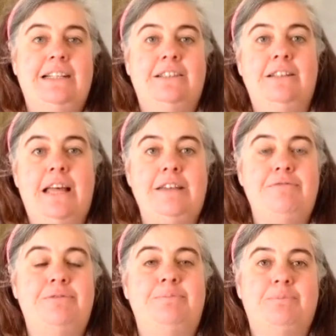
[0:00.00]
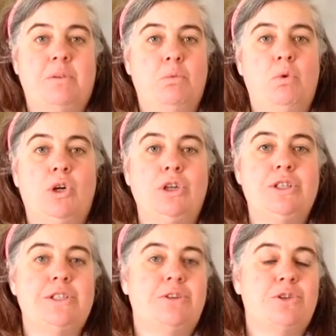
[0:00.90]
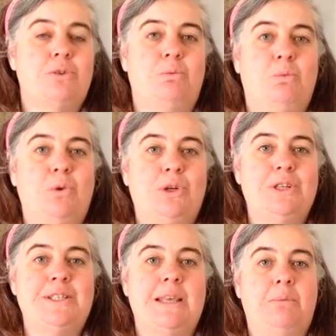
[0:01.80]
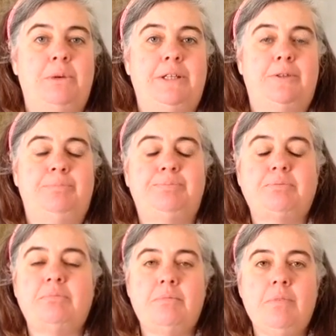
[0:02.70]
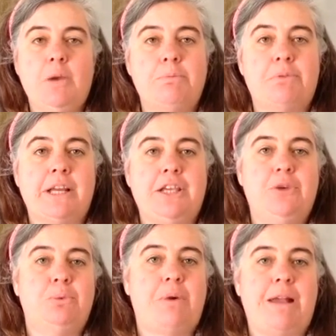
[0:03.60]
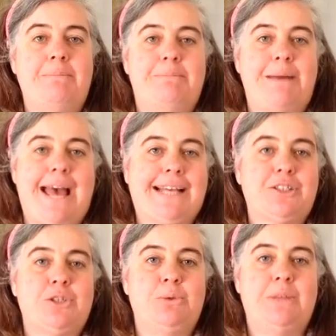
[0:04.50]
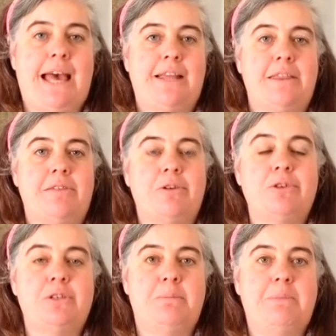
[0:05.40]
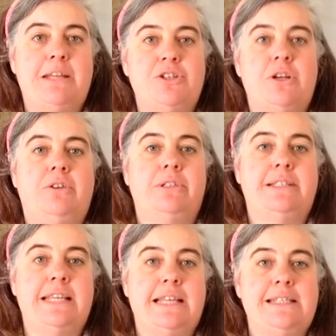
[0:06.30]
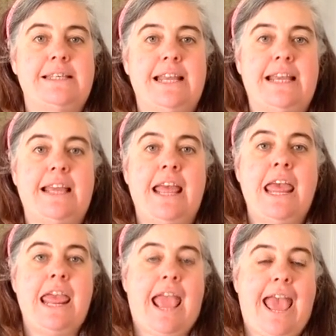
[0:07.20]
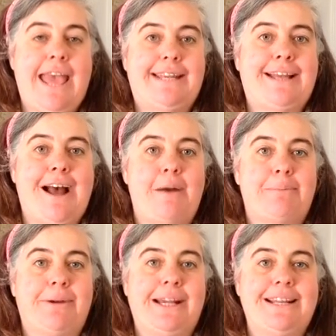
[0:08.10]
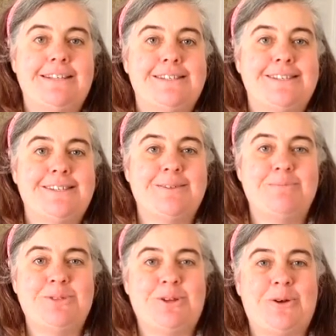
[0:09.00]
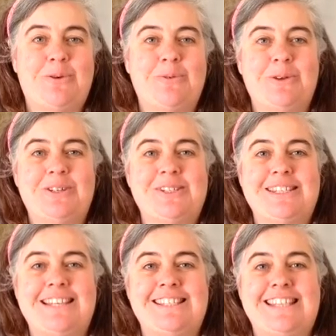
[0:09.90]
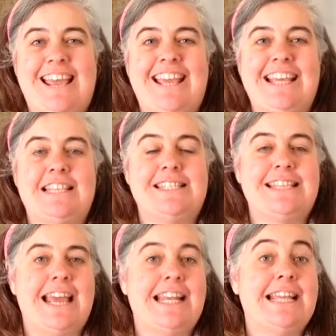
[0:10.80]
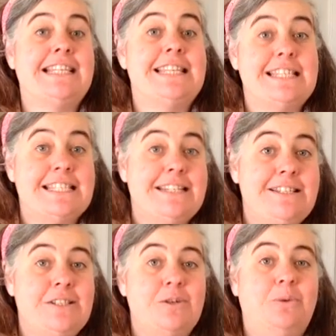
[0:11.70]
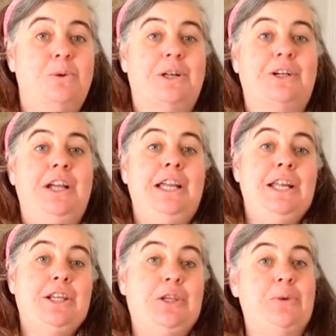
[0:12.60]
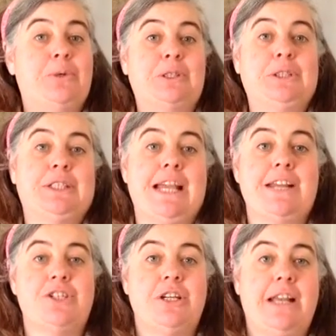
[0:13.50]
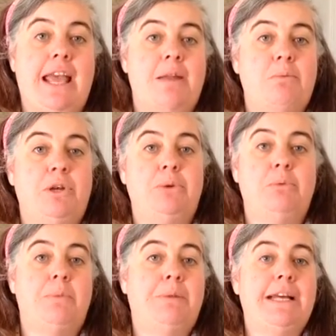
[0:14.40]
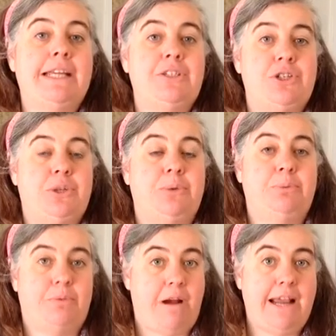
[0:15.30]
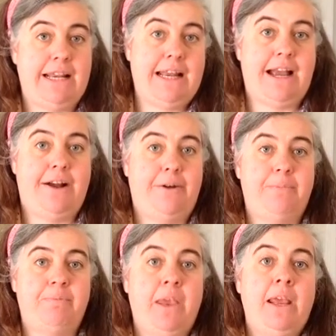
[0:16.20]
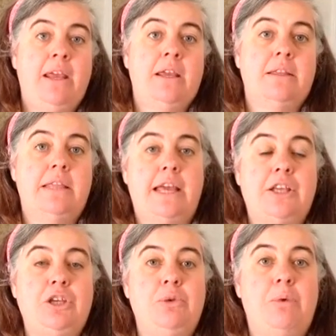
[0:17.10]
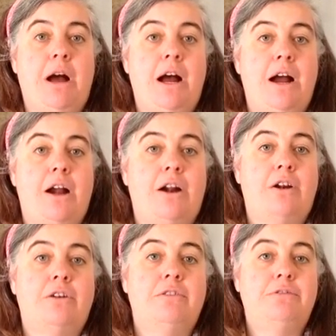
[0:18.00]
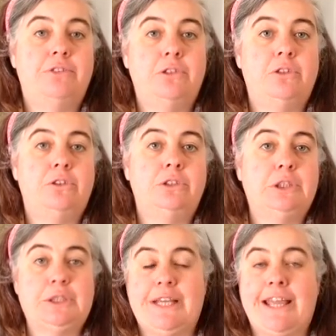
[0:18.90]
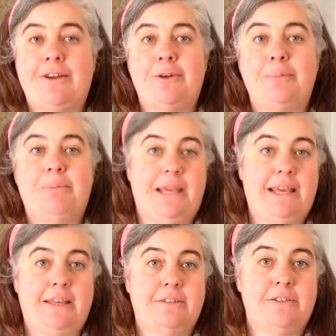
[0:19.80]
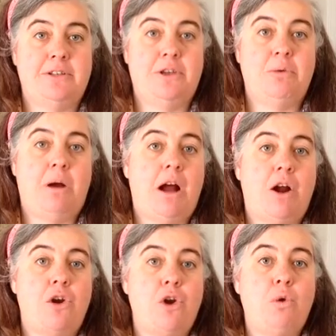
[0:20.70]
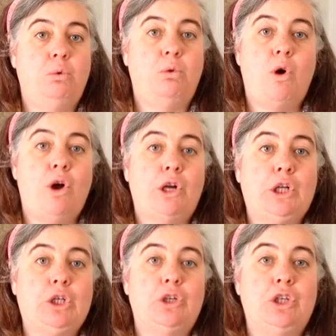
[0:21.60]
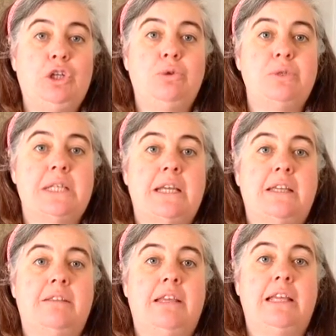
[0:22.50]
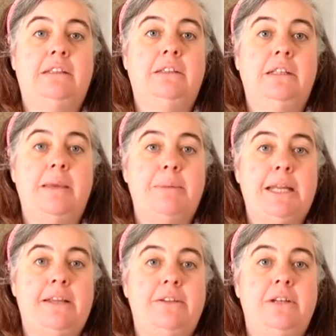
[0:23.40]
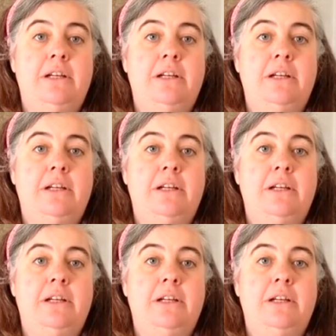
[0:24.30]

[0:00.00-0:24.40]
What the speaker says: Life words, there's certain words that will bring you right back to that third dimensional density and operating system. So we'll say instead existence or your creation, and we'll remind you right now that you are full creator beings. You are no longer using the limited